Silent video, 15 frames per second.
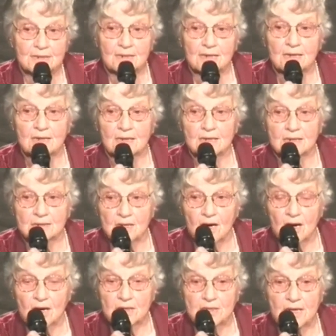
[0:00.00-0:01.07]
God
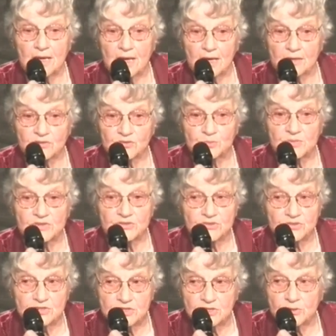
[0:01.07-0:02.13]
has
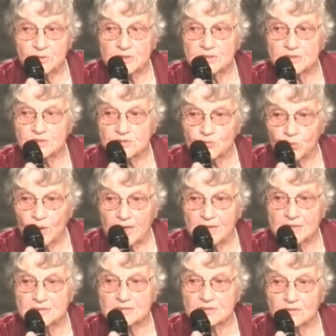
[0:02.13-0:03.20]
mysterious ways
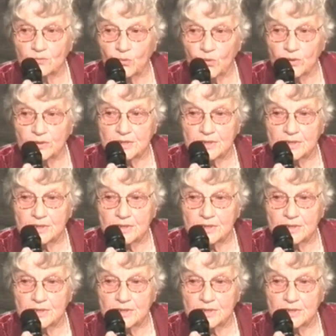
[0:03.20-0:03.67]
of working.